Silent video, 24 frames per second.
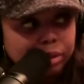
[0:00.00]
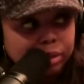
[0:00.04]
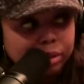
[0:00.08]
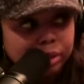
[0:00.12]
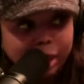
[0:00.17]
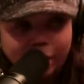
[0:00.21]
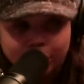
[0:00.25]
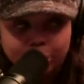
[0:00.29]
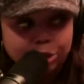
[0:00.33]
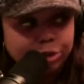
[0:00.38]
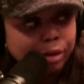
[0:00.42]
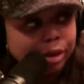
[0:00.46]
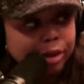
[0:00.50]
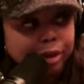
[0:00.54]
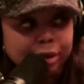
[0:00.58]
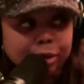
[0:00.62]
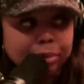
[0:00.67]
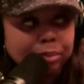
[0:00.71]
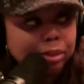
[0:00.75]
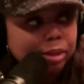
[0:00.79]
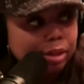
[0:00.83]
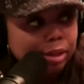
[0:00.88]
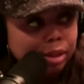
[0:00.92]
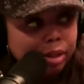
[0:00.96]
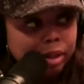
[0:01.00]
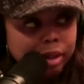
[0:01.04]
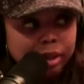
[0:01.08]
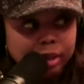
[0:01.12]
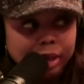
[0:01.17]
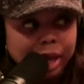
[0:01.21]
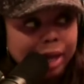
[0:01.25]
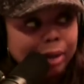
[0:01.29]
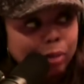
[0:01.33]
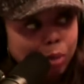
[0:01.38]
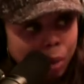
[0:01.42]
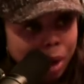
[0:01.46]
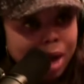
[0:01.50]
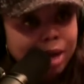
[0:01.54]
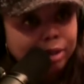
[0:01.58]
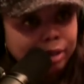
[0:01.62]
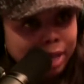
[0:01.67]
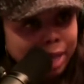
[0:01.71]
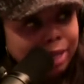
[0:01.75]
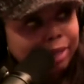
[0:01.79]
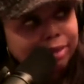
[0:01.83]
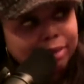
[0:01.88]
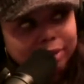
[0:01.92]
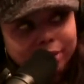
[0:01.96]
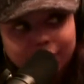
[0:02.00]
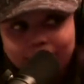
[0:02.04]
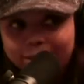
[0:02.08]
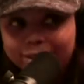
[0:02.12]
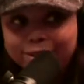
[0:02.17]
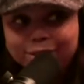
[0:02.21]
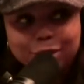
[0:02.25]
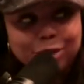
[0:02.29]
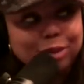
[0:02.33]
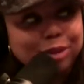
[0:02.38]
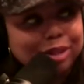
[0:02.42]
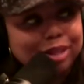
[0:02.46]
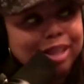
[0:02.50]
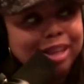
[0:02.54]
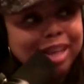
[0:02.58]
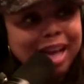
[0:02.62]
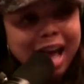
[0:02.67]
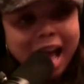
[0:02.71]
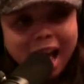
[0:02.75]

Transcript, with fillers: Yeah, like straight up. Yeah. Like why, like you,